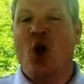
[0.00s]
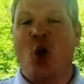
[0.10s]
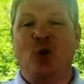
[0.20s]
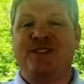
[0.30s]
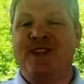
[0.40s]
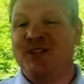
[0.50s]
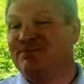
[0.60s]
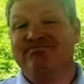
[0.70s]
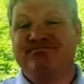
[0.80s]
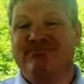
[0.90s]
Home sales,
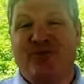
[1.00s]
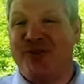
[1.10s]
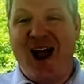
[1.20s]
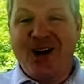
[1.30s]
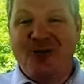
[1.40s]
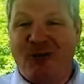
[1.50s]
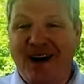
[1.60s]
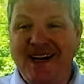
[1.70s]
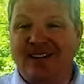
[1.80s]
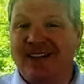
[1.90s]
they're not
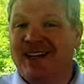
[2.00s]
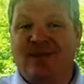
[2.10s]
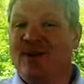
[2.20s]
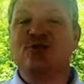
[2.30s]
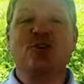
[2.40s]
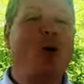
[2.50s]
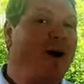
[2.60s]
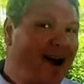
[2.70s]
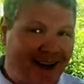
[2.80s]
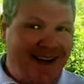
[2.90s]
great. There's no
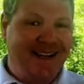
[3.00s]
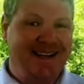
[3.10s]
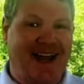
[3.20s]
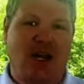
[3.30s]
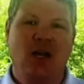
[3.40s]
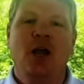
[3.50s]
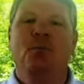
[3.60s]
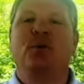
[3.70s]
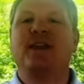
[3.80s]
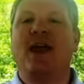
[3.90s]
hiding that.
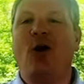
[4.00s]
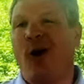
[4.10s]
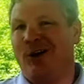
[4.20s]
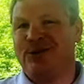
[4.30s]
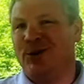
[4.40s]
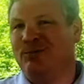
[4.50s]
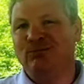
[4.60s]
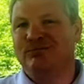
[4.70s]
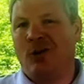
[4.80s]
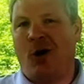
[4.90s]
But they also
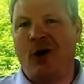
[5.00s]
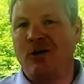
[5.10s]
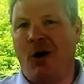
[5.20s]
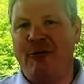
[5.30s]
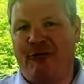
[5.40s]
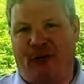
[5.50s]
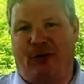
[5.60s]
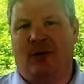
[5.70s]
aren't awful.